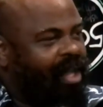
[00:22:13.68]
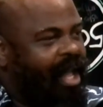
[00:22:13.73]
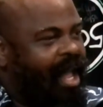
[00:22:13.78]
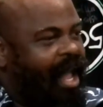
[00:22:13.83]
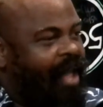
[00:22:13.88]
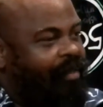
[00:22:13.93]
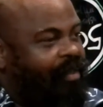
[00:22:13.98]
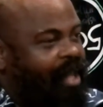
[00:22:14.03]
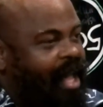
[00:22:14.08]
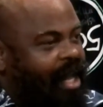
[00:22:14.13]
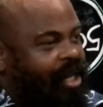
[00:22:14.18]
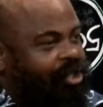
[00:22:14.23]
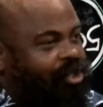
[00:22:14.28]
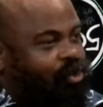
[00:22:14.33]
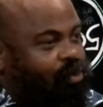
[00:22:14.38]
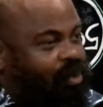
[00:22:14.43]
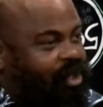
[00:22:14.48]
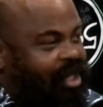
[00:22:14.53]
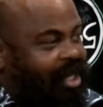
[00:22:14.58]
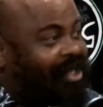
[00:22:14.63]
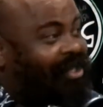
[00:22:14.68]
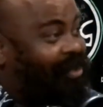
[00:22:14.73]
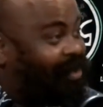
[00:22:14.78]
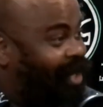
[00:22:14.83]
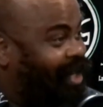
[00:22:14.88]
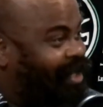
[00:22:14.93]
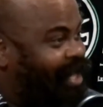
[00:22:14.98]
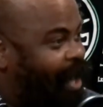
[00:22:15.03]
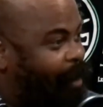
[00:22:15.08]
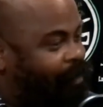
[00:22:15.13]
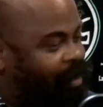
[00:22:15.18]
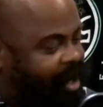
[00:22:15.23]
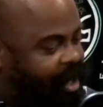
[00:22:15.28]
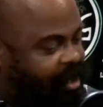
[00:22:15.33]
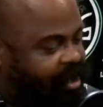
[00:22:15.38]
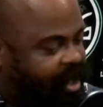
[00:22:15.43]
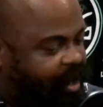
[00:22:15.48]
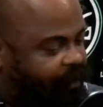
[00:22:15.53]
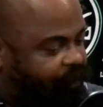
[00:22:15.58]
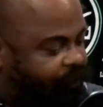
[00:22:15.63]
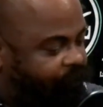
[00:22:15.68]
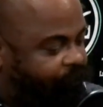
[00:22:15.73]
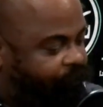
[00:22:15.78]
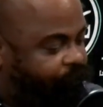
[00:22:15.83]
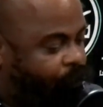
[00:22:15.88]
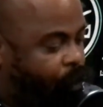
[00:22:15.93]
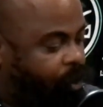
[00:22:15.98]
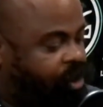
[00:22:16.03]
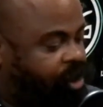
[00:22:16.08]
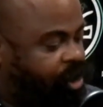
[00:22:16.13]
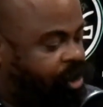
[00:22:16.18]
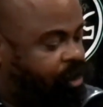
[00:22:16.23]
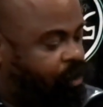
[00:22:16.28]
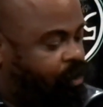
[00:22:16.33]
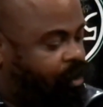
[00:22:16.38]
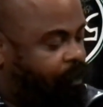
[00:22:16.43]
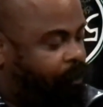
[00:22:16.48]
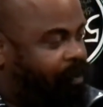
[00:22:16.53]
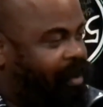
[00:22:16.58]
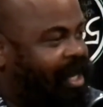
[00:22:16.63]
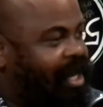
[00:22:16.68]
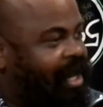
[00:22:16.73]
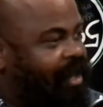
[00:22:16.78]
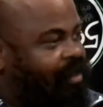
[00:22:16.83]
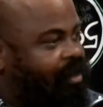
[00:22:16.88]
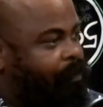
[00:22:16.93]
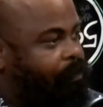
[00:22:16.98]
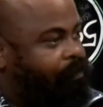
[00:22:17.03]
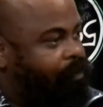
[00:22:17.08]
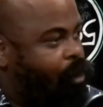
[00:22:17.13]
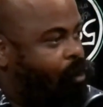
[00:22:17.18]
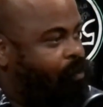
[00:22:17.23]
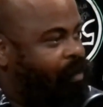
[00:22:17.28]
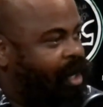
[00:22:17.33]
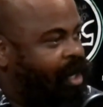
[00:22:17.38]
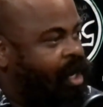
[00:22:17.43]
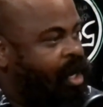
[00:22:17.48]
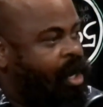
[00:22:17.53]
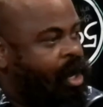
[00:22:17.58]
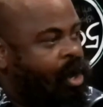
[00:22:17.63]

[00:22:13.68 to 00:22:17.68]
And jiu-jitsu does that because it forces you to be in the moment.